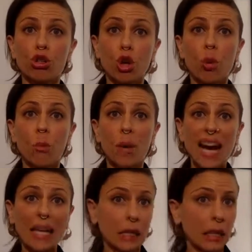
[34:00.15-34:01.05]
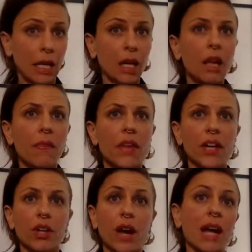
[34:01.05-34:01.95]
so badly
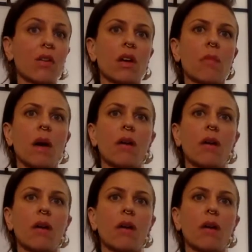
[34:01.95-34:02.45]
that you're angry